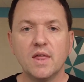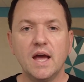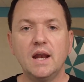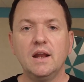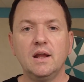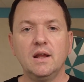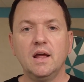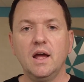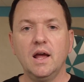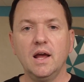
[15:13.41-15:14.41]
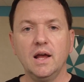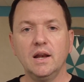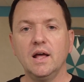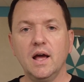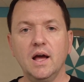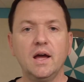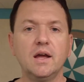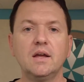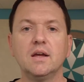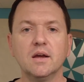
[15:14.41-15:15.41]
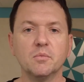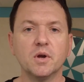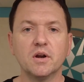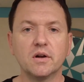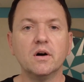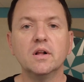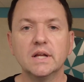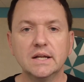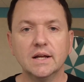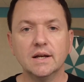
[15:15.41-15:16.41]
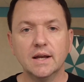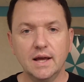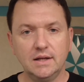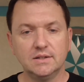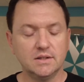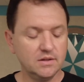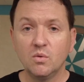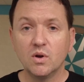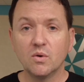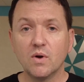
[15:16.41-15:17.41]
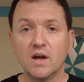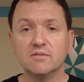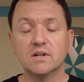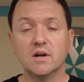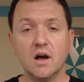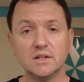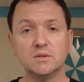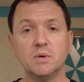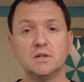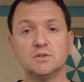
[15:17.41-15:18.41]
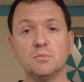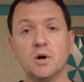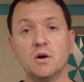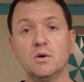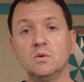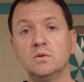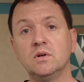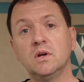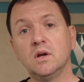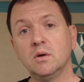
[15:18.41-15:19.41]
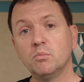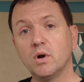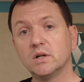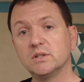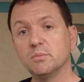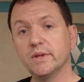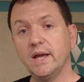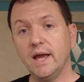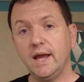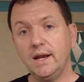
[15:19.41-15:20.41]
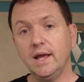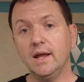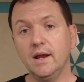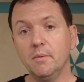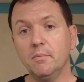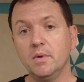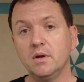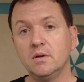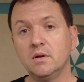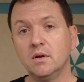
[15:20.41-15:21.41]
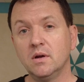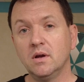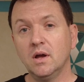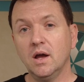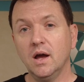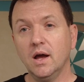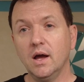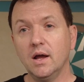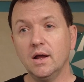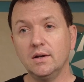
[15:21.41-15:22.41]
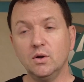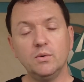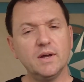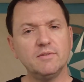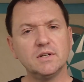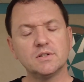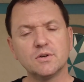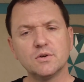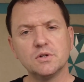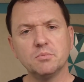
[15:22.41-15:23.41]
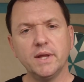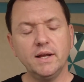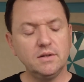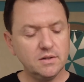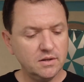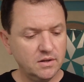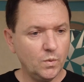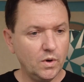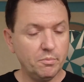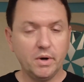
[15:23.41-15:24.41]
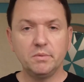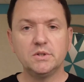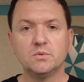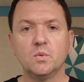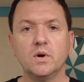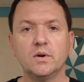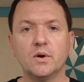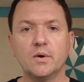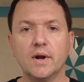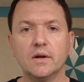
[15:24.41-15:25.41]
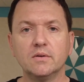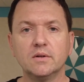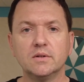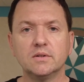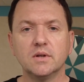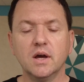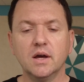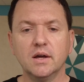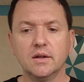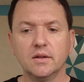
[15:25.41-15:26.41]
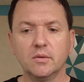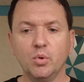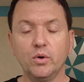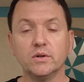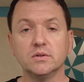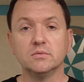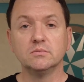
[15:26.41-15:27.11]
that, and I am going to call it a night. We arrive in Cozumel tomorrow, approximately 8 a.m. I don't have an excursion planned. I'll probably just wander around the port.